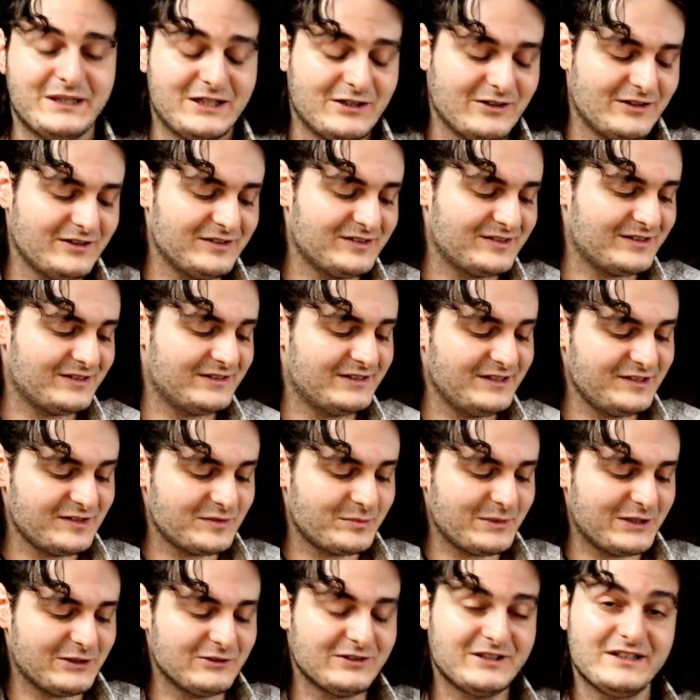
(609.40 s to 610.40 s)
because
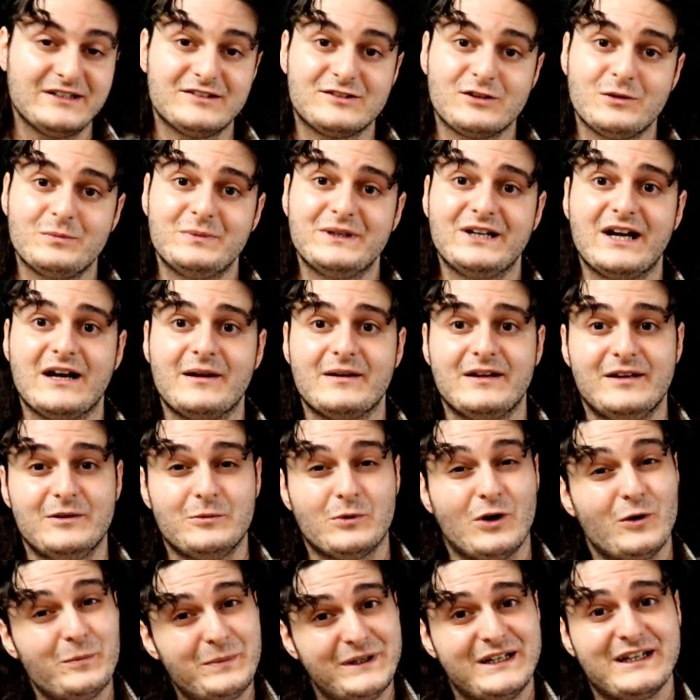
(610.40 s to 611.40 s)
this melody is
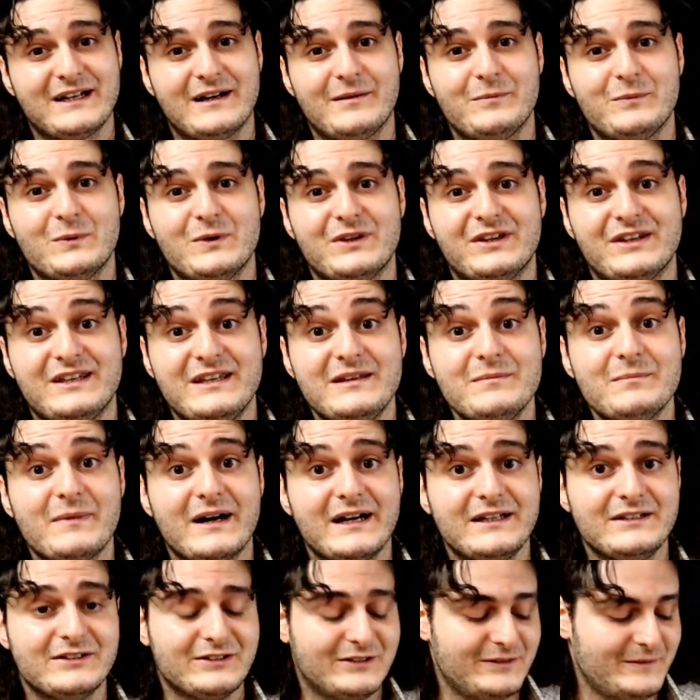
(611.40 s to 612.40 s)
opening up with E
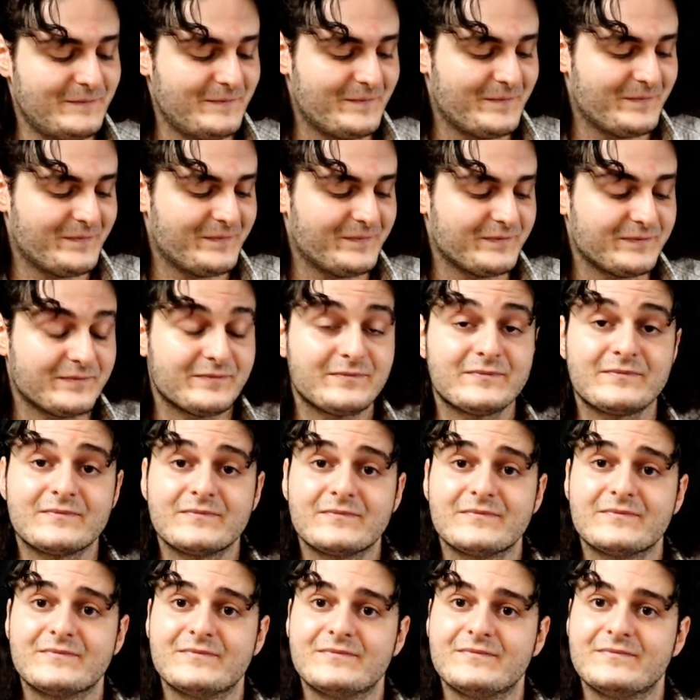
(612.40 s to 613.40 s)
minor,
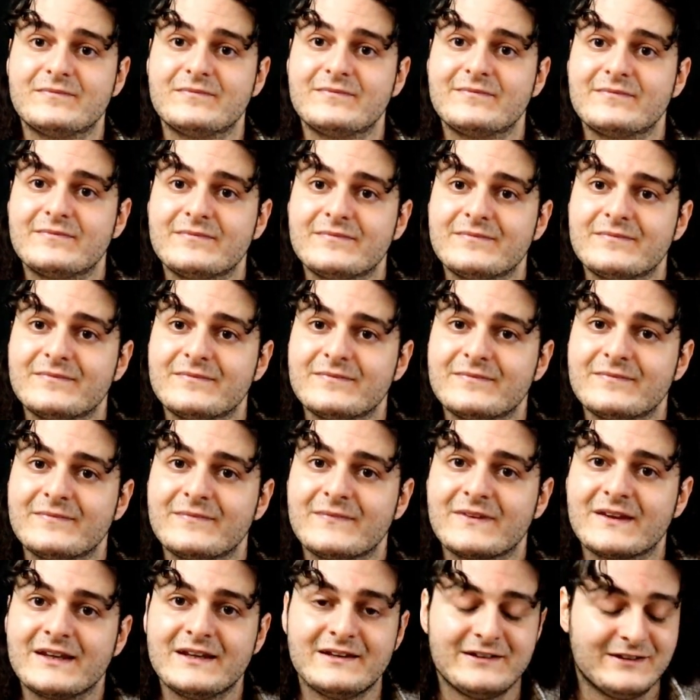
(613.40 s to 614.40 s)

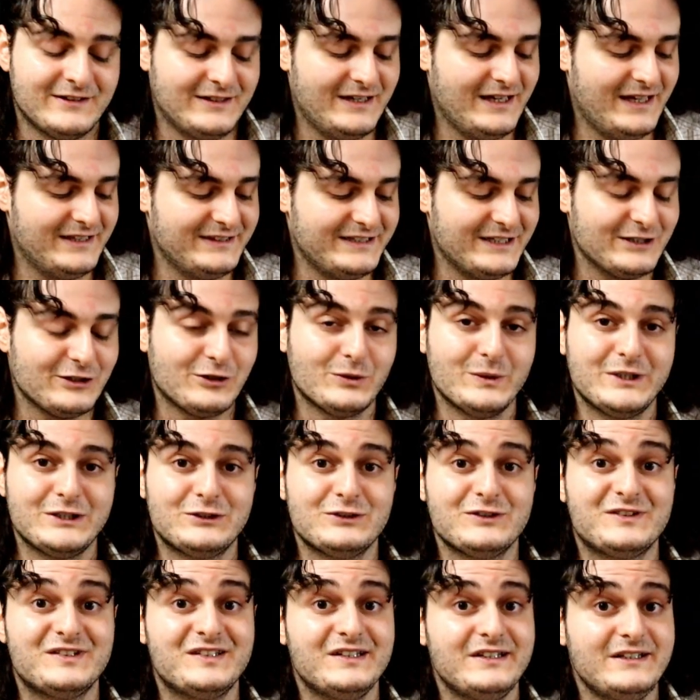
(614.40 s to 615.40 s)
and then going
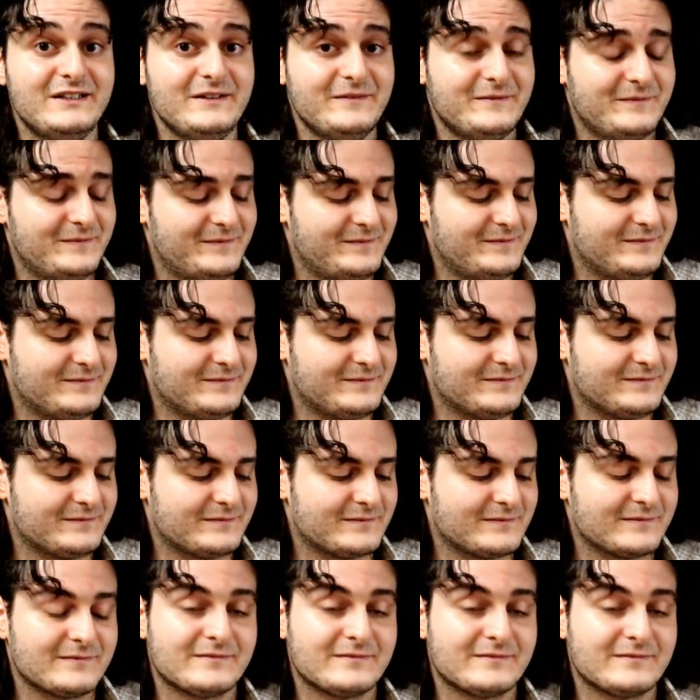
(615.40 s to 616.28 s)
to C, and